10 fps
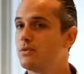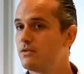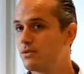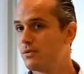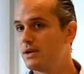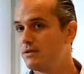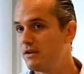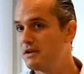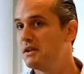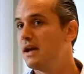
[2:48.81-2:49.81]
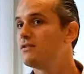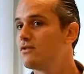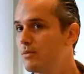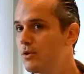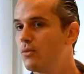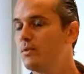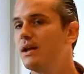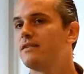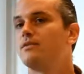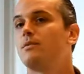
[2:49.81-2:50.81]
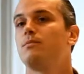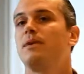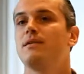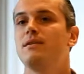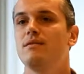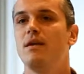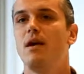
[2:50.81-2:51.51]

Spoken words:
which is already very nice from an open access perspective,